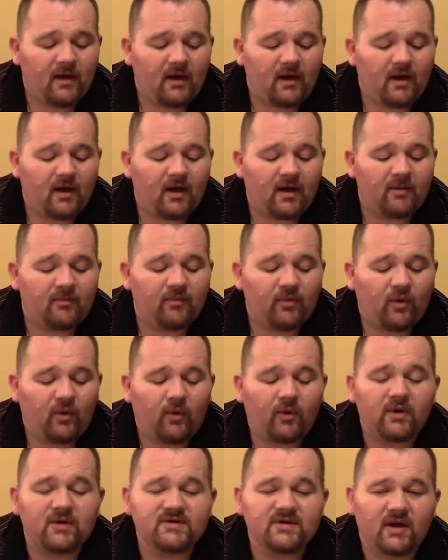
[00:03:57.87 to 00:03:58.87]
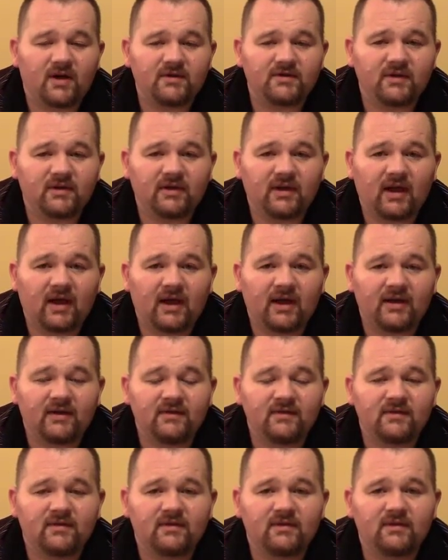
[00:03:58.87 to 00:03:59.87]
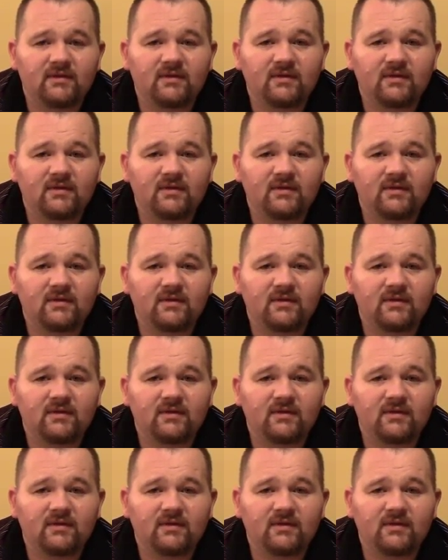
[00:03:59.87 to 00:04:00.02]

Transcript: Horizontal lines.